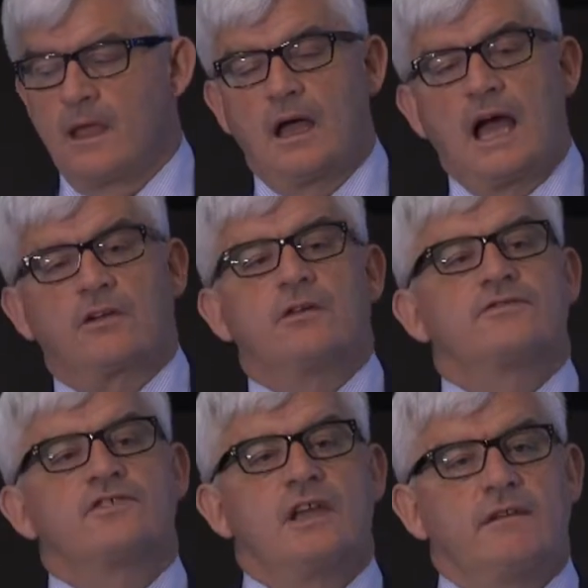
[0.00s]
I could
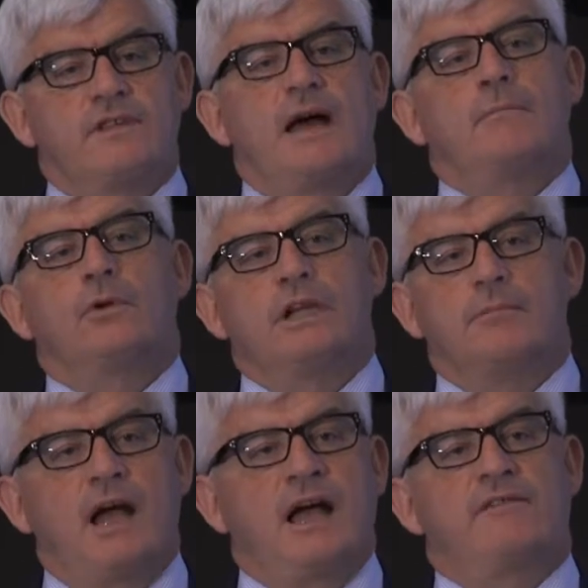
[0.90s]
have saved that money
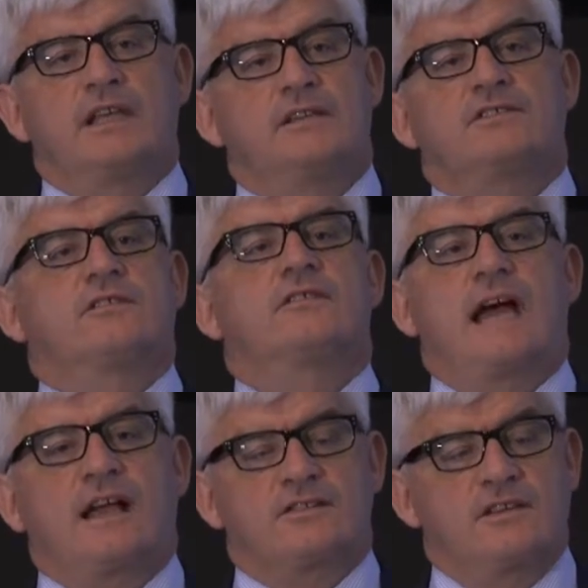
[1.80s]
by having instant
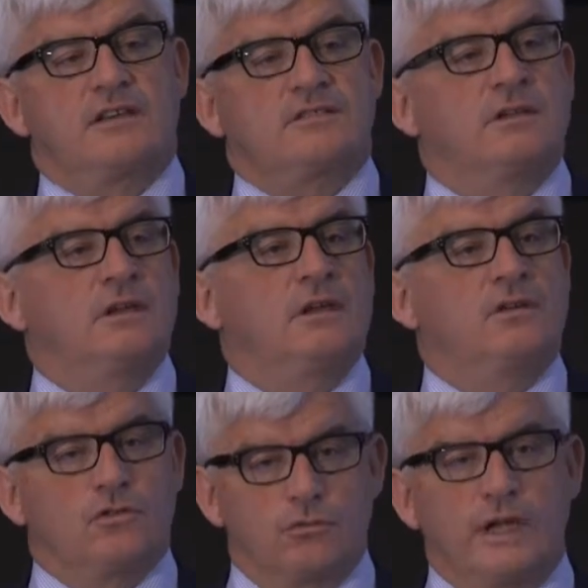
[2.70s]
access
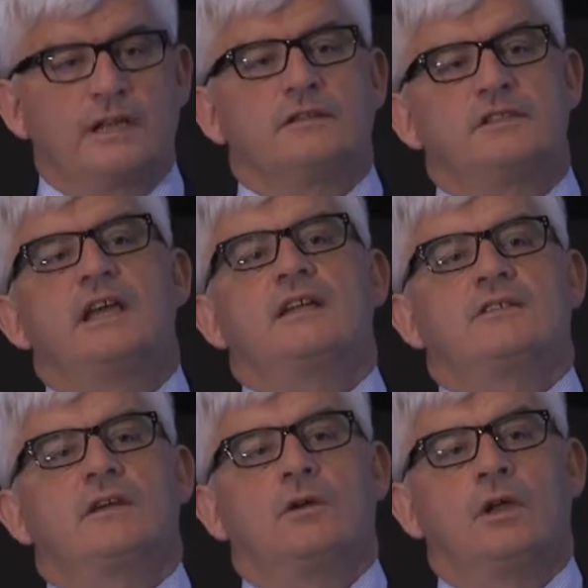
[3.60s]
to real
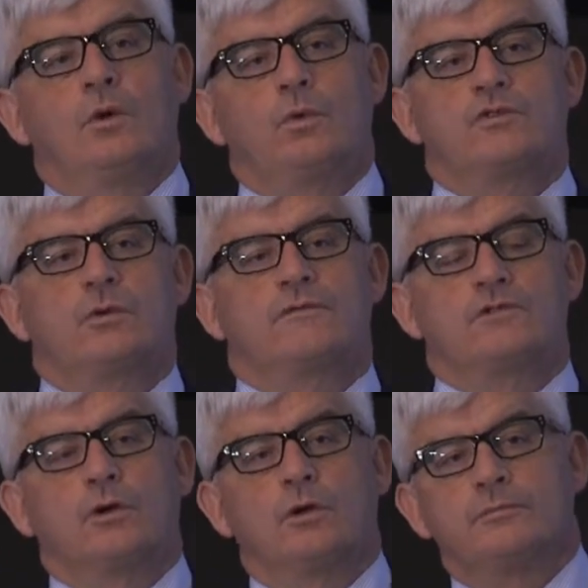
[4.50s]
data, which would have
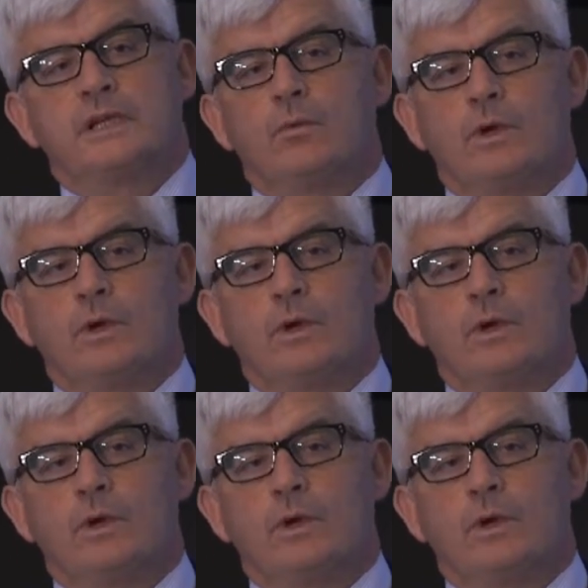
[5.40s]
told me